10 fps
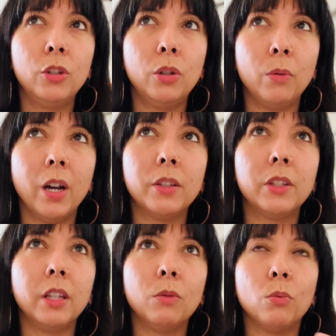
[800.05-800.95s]
to
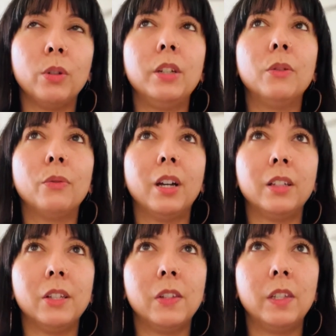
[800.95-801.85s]
us and
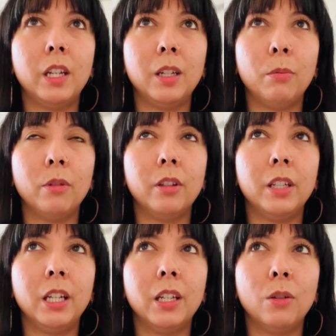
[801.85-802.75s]
redefined sustainability